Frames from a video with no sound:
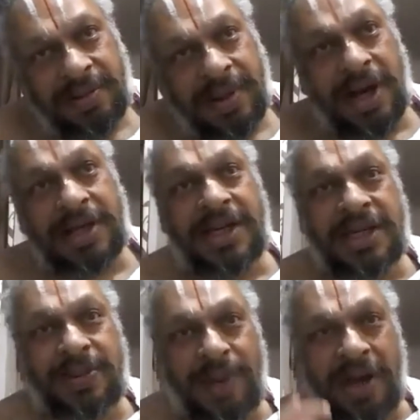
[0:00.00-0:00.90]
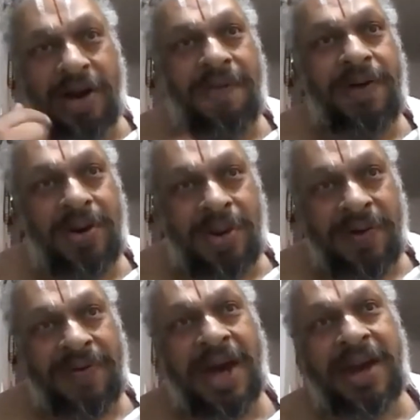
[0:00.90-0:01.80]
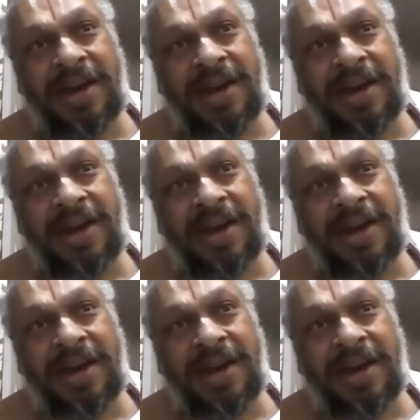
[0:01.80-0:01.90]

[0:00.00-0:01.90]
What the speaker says: Because it is being offered to the fire.